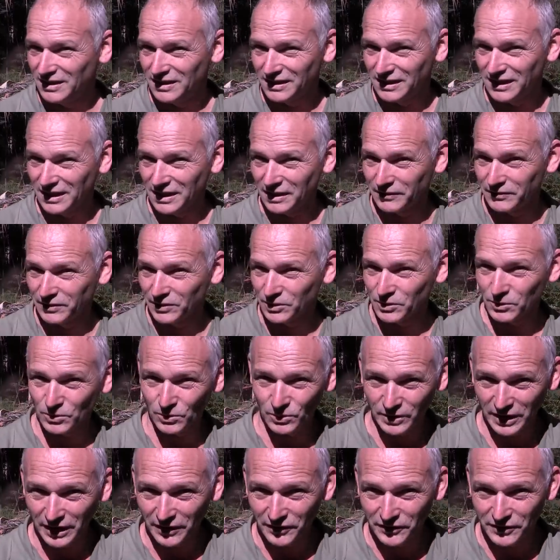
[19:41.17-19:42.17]
Go and have a look at
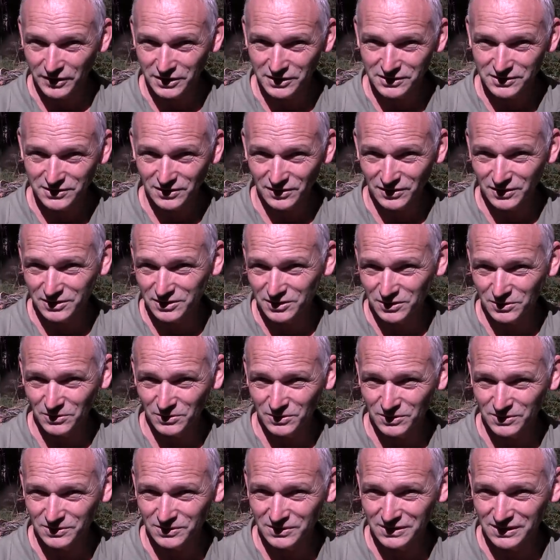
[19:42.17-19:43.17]
all the other things I do
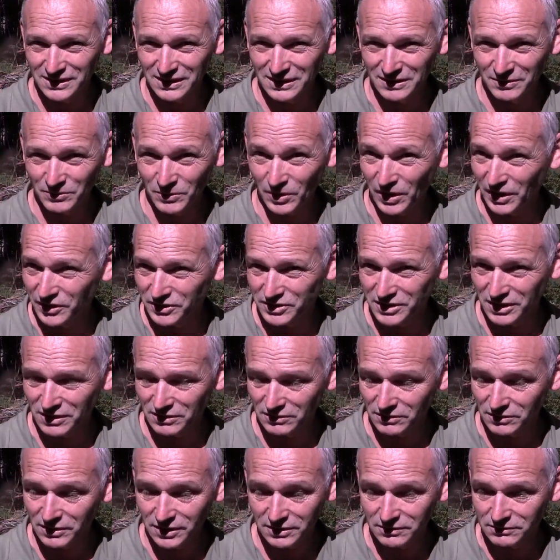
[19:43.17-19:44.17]
on my other
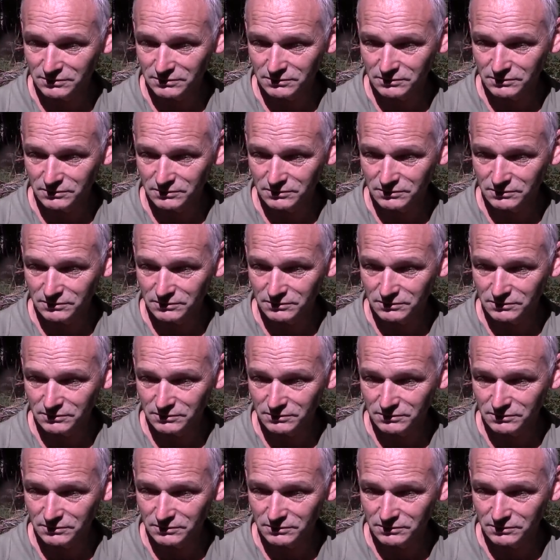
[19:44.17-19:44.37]
channel, like